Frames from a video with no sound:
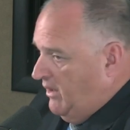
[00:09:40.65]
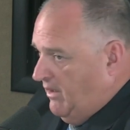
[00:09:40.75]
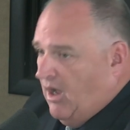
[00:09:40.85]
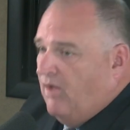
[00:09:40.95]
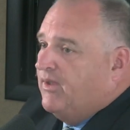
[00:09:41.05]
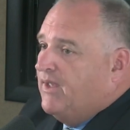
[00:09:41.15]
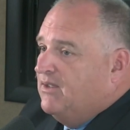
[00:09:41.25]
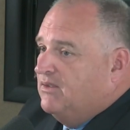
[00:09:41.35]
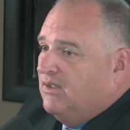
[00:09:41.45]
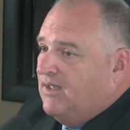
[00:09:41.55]
all the
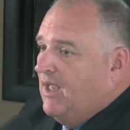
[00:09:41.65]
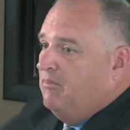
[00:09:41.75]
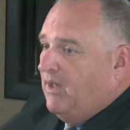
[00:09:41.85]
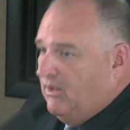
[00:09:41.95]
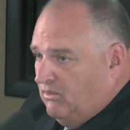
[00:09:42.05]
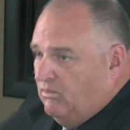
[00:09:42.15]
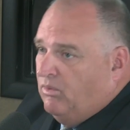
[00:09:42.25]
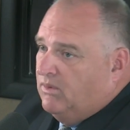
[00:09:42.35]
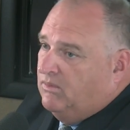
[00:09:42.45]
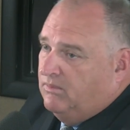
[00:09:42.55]
cases that came in
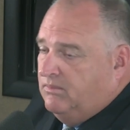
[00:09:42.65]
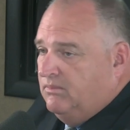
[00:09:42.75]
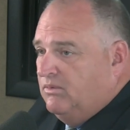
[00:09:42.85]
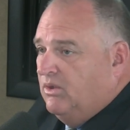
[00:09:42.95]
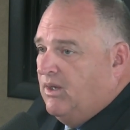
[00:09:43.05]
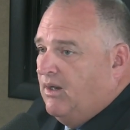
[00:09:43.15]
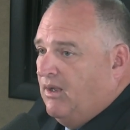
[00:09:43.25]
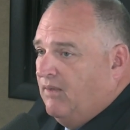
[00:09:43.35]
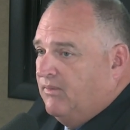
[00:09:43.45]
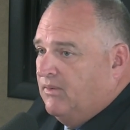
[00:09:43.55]
were took care
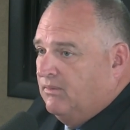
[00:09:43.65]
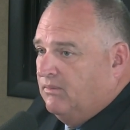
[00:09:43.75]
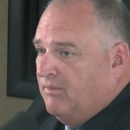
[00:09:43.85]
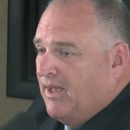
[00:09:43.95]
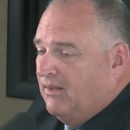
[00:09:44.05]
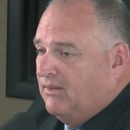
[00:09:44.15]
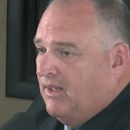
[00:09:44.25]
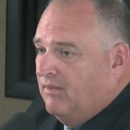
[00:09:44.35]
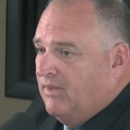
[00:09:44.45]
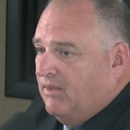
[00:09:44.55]
of in the amount of
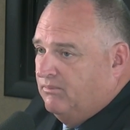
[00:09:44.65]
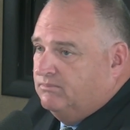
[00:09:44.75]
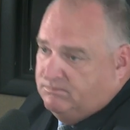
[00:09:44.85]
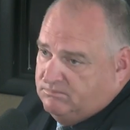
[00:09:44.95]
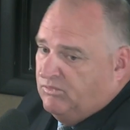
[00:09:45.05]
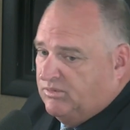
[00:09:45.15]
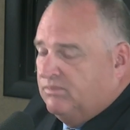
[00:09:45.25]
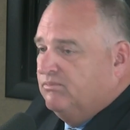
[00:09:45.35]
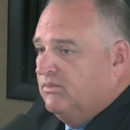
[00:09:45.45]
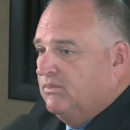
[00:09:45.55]
time that
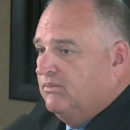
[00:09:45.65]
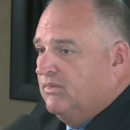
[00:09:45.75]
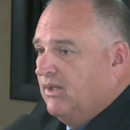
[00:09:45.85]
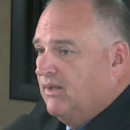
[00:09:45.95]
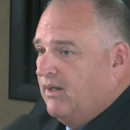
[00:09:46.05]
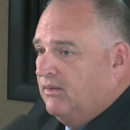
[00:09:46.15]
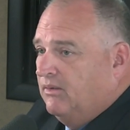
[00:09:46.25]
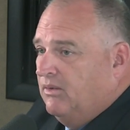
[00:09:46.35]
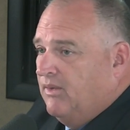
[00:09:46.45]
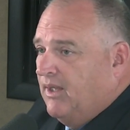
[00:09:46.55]
was allotted
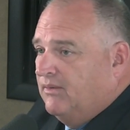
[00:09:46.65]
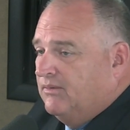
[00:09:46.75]
to do that.